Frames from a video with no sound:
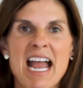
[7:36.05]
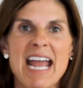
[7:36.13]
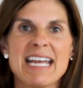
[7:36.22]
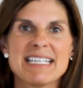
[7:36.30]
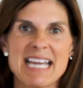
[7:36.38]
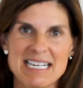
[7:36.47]

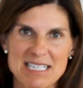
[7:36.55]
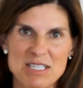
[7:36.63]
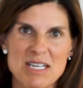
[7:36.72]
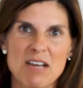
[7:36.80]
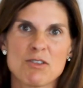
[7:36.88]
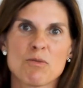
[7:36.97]
It takes us
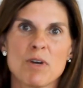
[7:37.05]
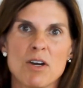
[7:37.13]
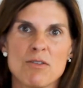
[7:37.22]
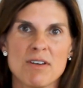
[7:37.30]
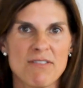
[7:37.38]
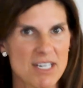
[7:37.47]
down the
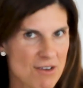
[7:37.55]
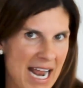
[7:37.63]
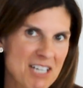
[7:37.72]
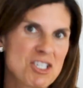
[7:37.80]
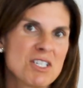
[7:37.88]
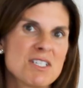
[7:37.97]
road of
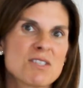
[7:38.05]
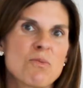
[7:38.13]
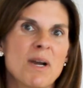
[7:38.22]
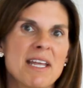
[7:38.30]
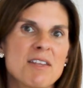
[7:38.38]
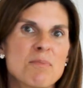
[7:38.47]
interactions
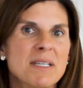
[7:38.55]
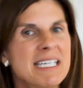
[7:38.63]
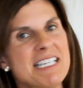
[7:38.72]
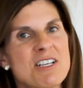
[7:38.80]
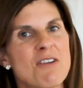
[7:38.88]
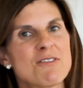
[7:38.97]
with
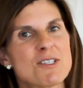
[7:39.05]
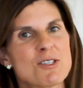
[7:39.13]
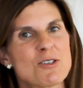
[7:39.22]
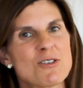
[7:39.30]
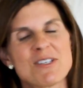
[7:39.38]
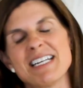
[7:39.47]
police
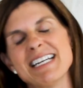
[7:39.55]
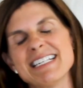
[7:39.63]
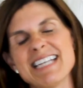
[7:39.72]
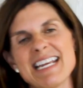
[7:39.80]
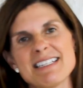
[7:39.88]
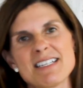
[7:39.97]
officers, and it
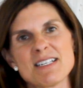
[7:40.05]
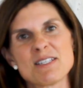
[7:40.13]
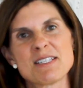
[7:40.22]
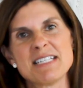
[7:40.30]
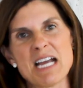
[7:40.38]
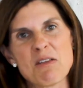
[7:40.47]
takes
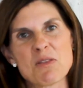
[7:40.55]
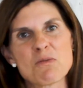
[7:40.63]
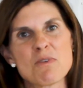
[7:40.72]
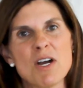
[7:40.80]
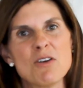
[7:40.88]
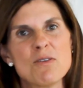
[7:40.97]
us down the
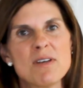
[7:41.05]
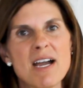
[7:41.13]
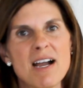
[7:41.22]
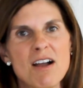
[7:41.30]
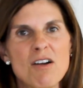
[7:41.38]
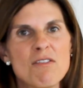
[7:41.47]
road
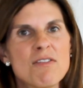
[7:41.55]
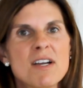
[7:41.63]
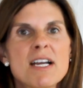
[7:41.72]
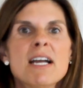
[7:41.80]
of